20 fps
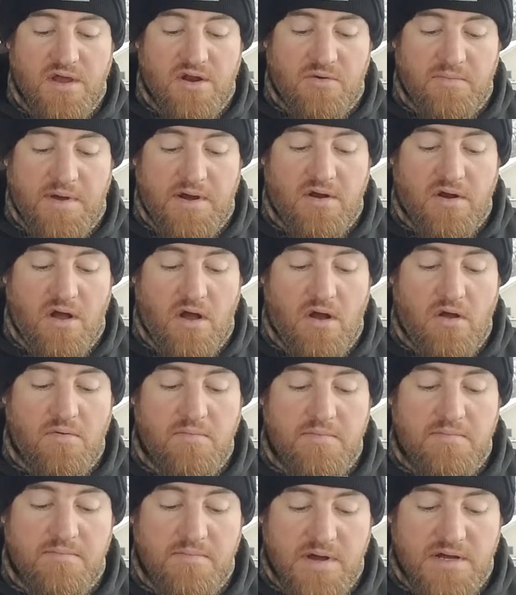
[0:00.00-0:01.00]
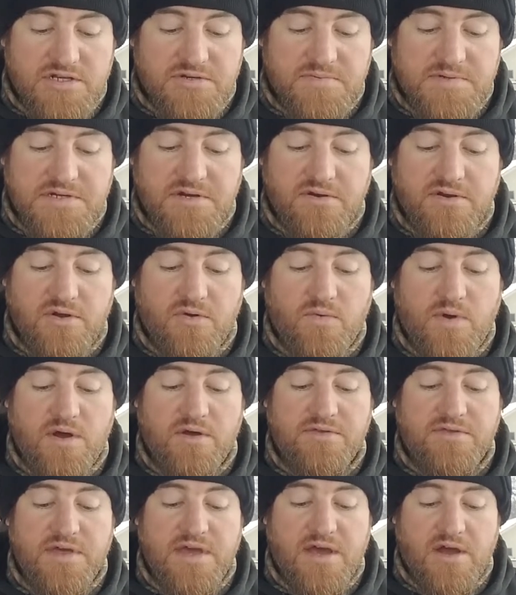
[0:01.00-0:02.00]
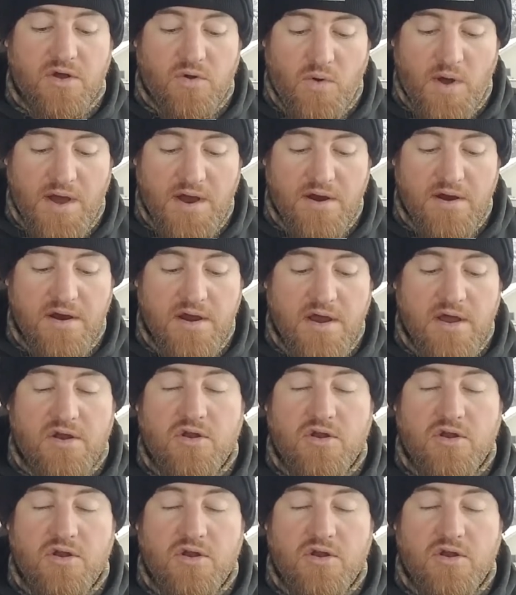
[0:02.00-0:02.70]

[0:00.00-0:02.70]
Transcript: No matter how much material wealth they acquire,